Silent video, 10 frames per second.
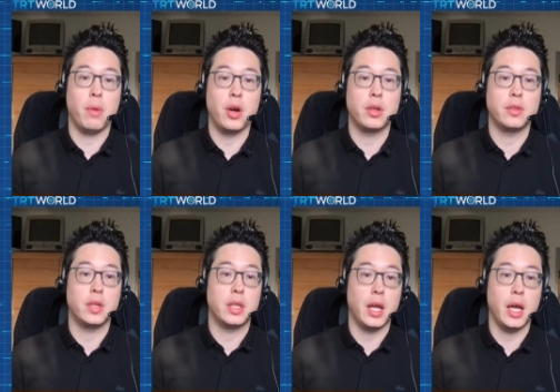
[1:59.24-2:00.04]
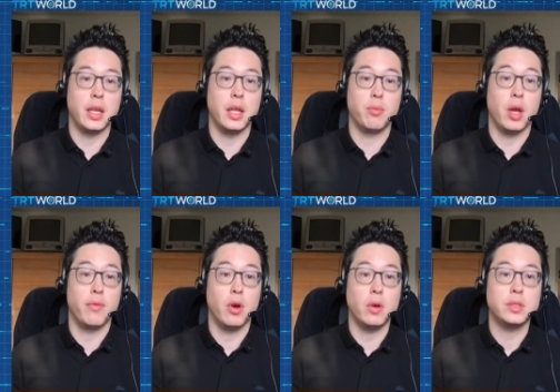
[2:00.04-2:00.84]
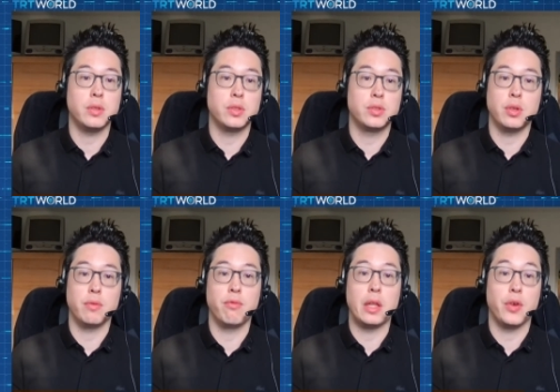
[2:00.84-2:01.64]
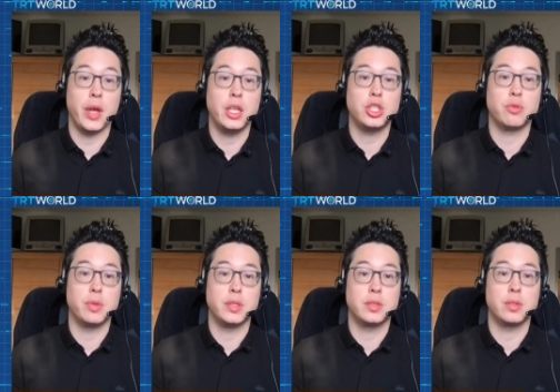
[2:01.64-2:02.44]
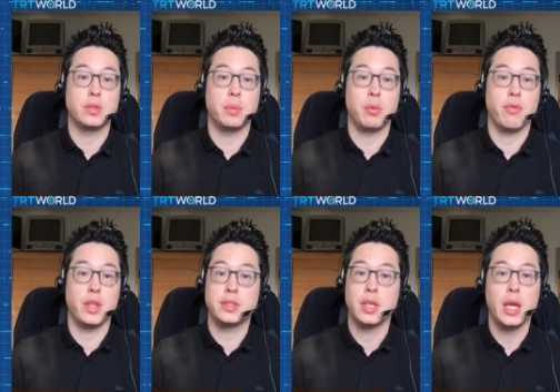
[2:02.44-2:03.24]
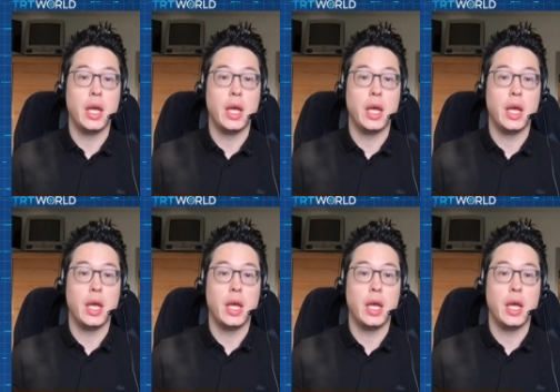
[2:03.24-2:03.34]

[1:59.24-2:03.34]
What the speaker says: market decline. And we have also certain valuation risks. So some of these